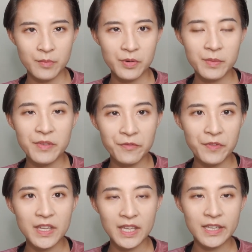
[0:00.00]
premium
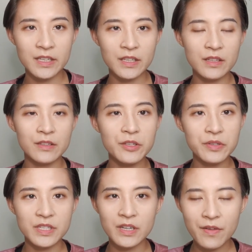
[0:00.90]
fee. He
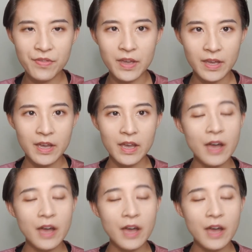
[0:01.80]
loses nothing.